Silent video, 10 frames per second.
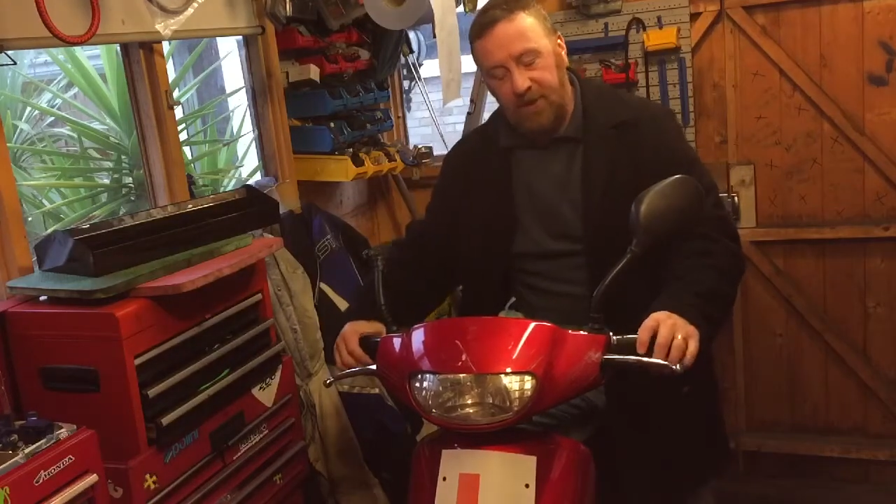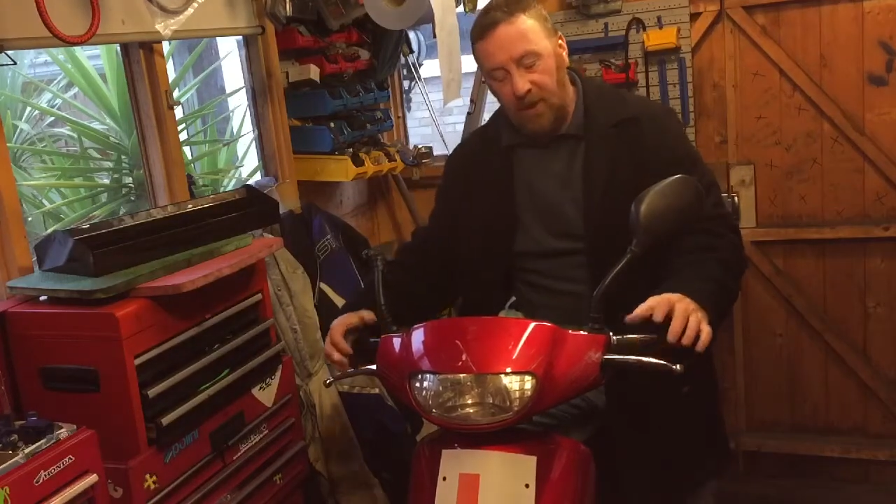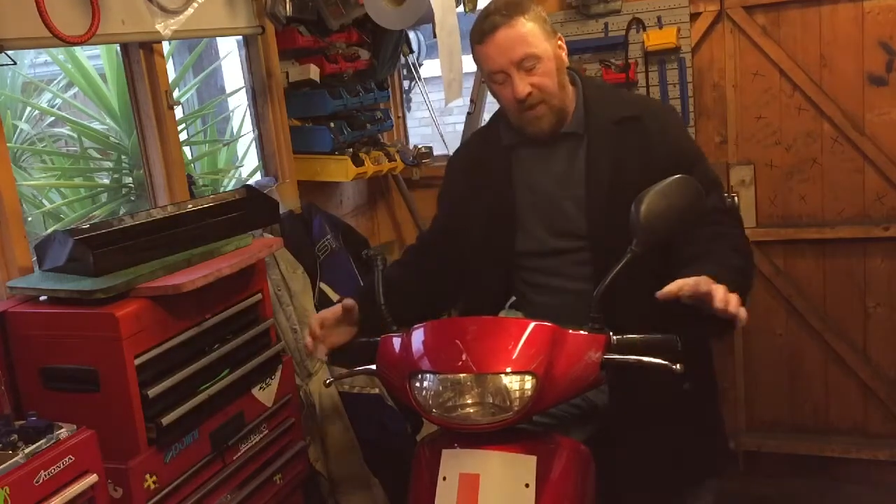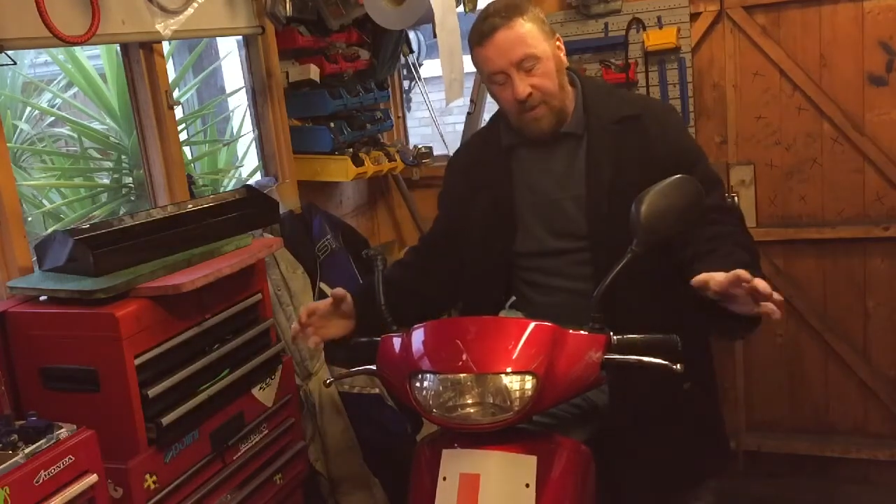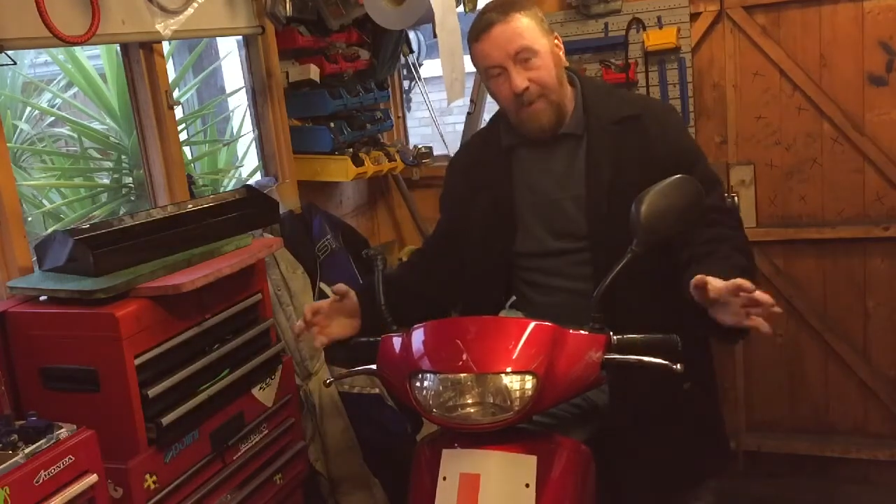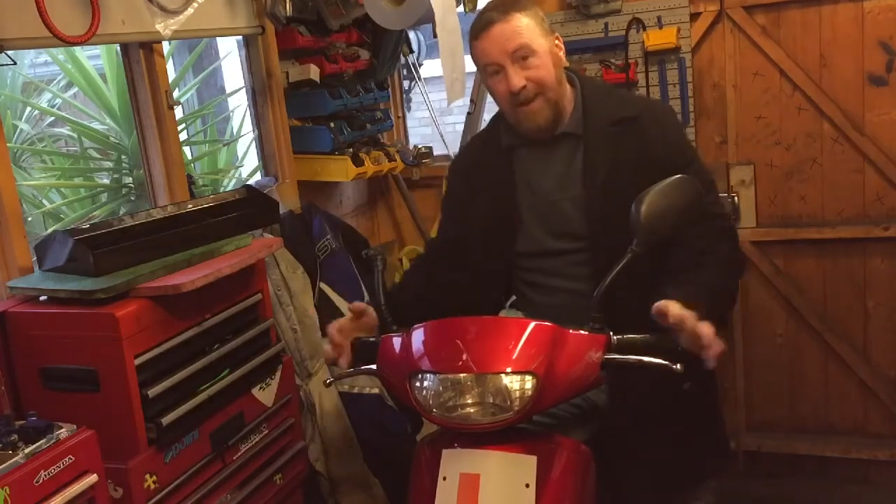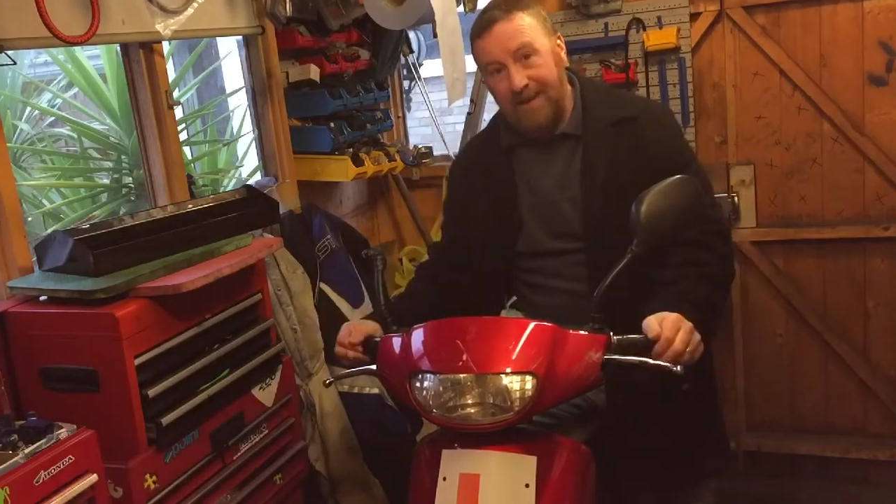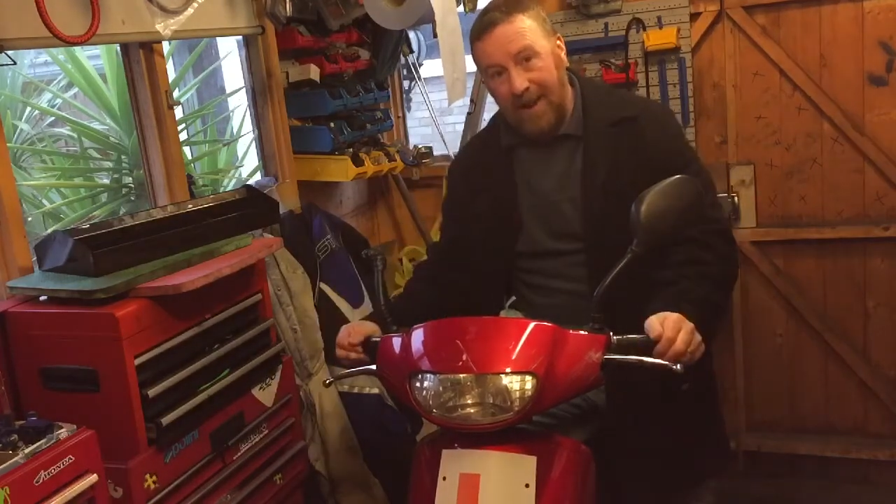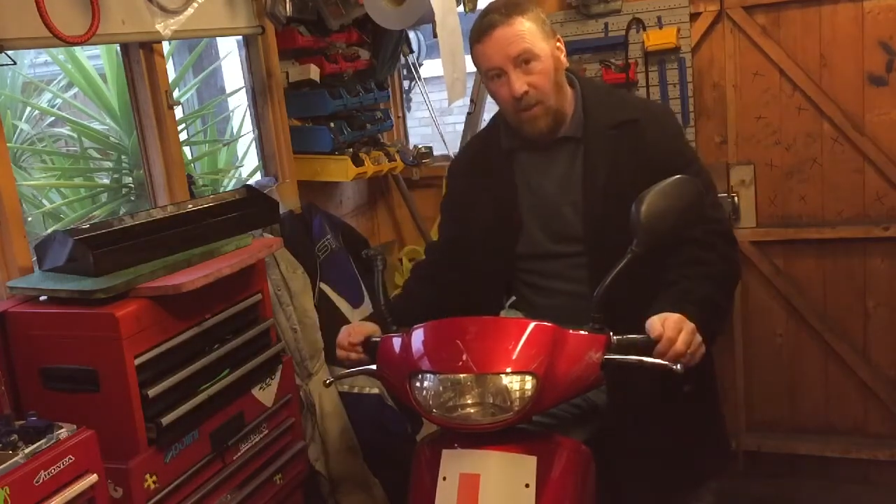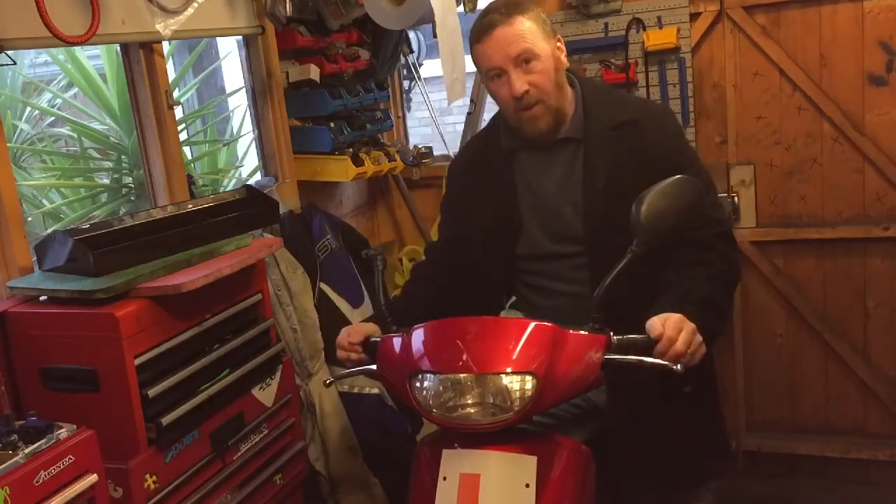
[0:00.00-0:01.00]
You know, they're
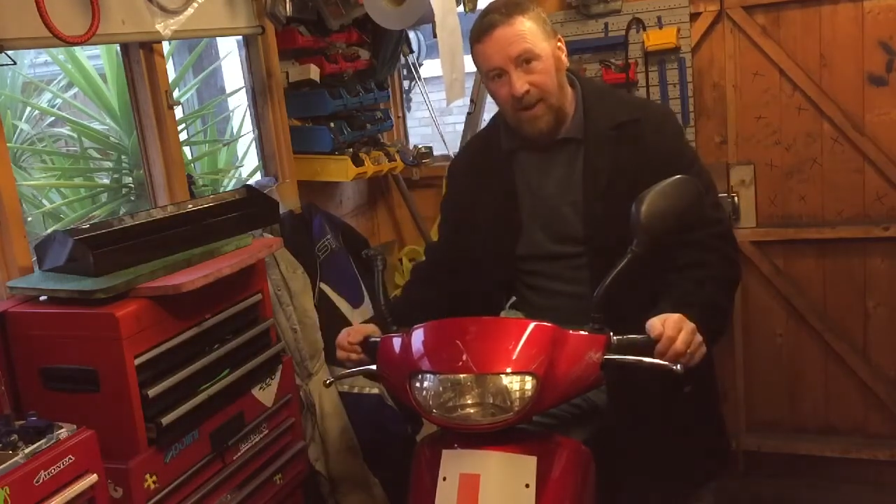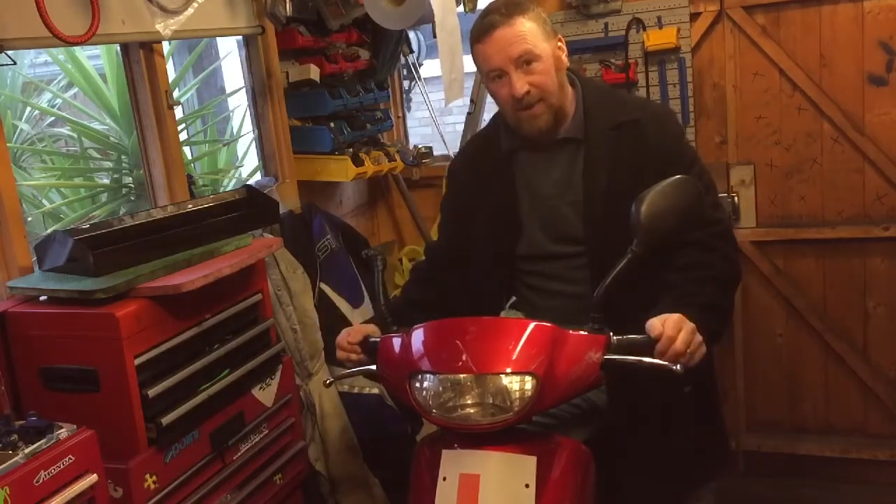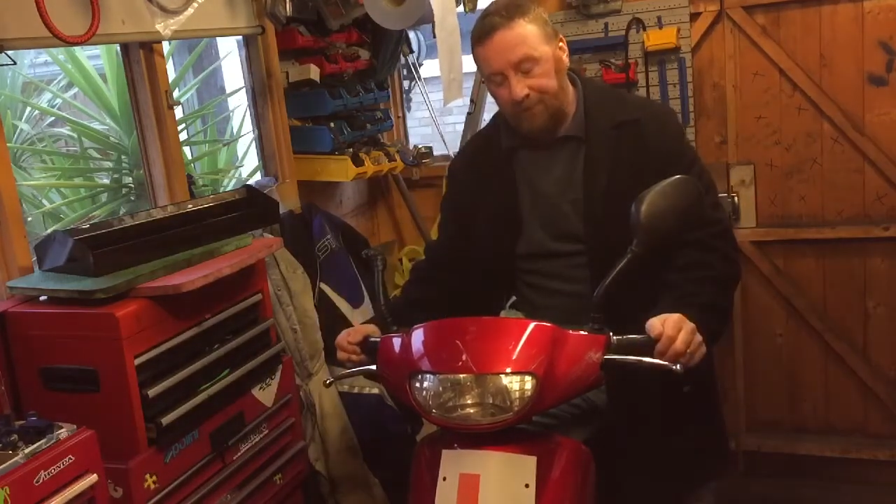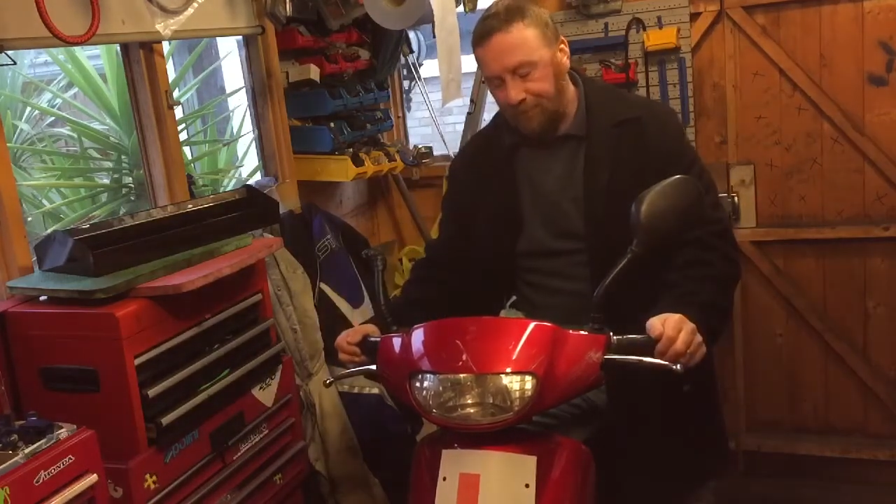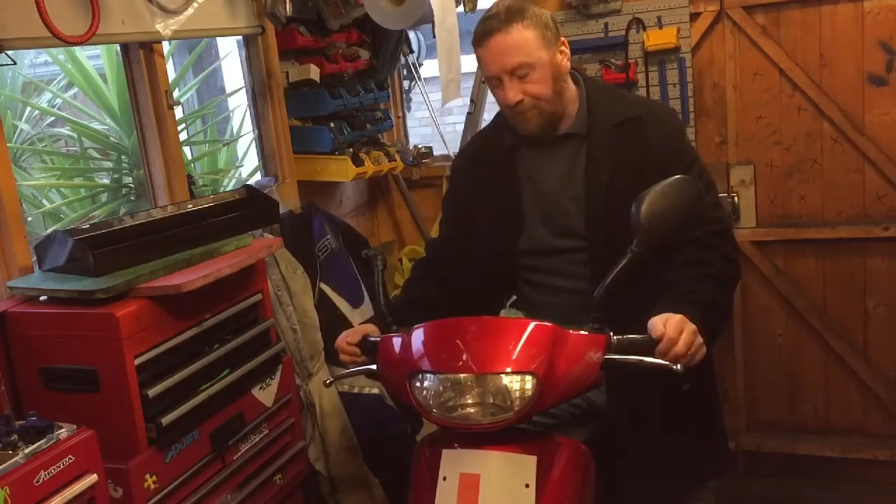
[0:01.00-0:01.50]
made that way.